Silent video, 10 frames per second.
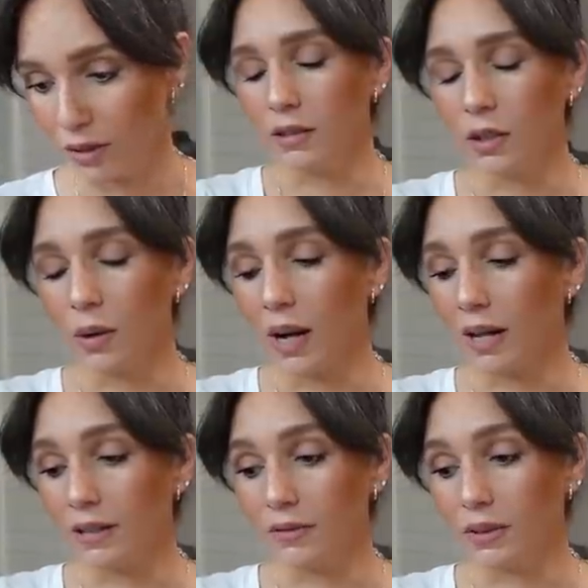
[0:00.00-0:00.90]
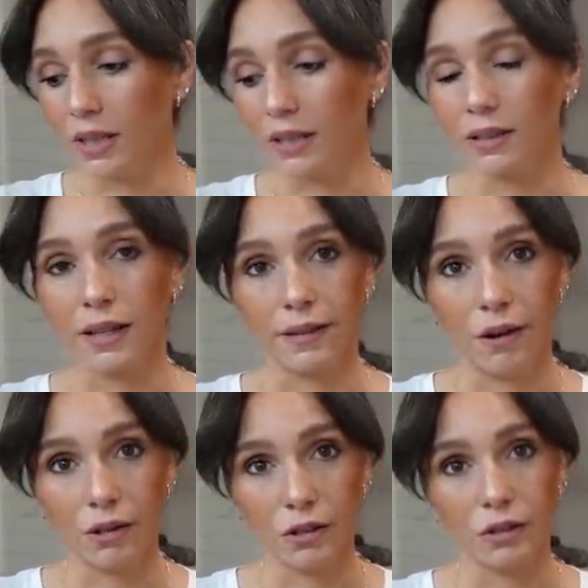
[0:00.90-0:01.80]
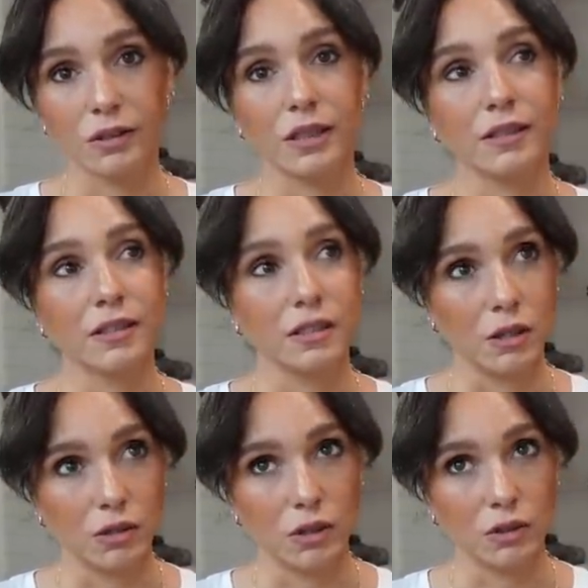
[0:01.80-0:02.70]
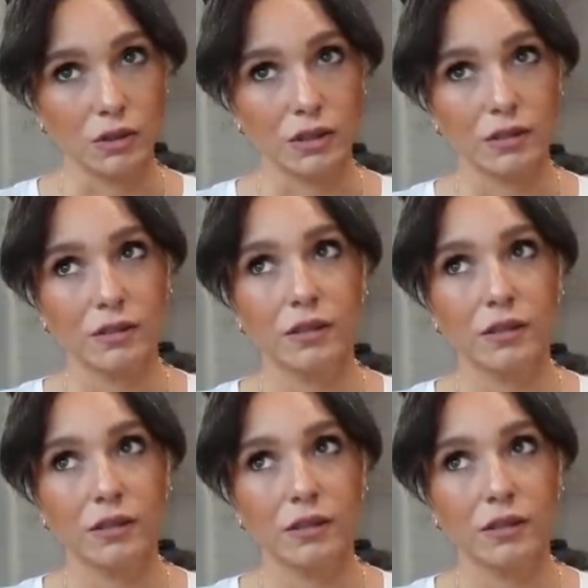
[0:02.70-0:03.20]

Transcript: And so I had deviled eggs and hot dogs, slaw dogs,